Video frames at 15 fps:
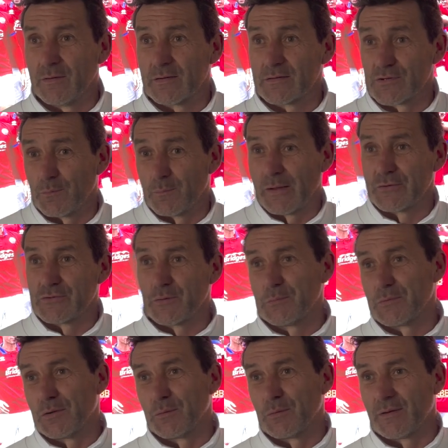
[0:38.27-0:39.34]
It's not my job
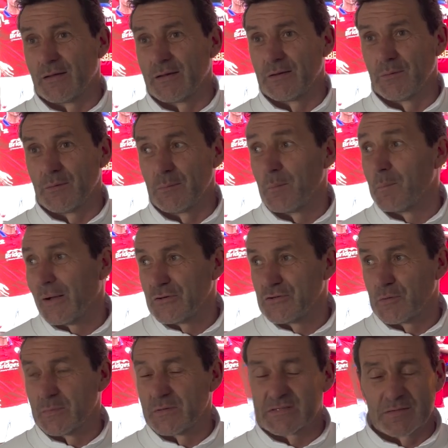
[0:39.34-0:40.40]
to know what they're doing. My
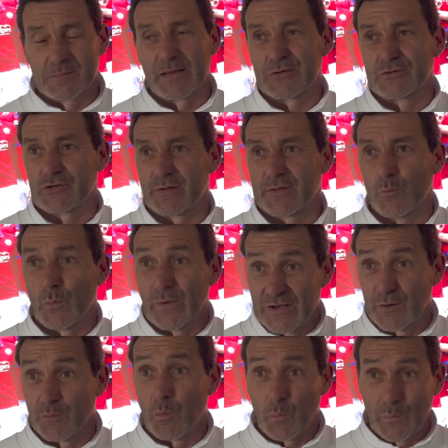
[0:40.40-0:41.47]
job is to make sure that we
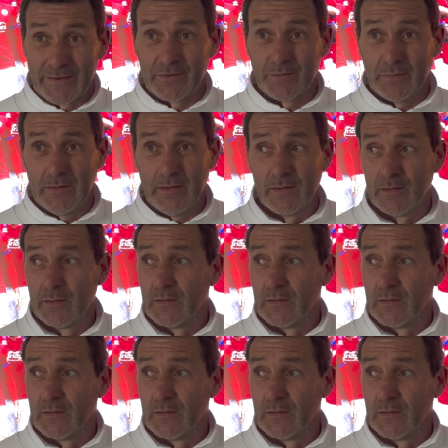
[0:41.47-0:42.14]
know what we're doing,